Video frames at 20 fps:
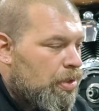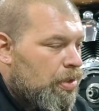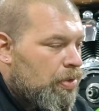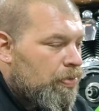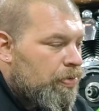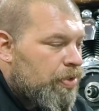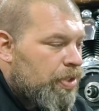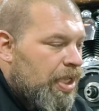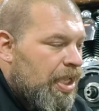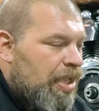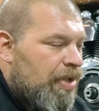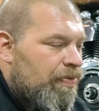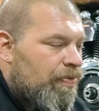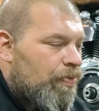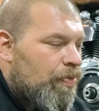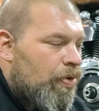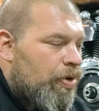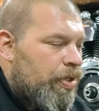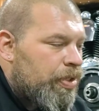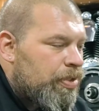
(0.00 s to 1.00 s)
When you have
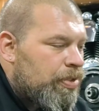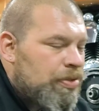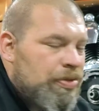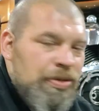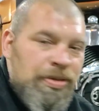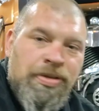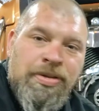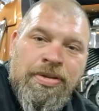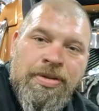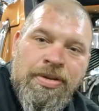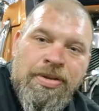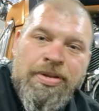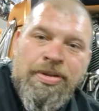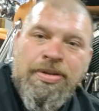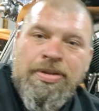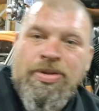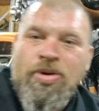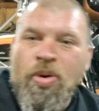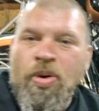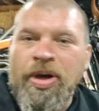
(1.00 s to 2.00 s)
one
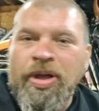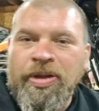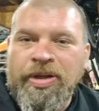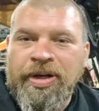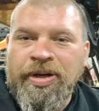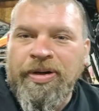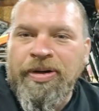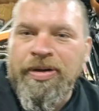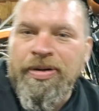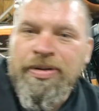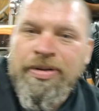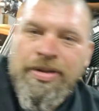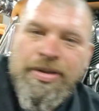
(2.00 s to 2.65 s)
coil here,